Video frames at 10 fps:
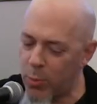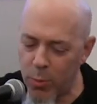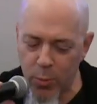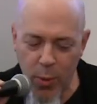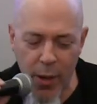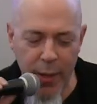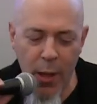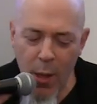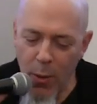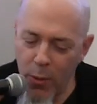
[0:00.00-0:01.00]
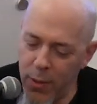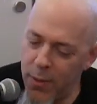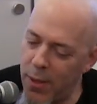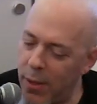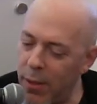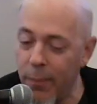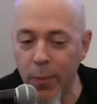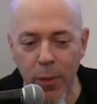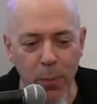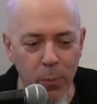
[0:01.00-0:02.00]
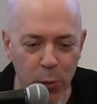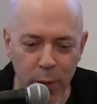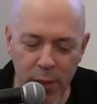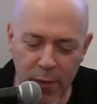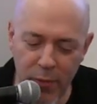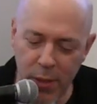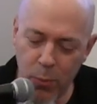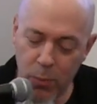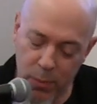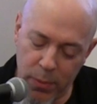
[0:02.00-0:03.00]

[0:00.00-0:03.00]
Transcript: Right. The uh, the beauty of this.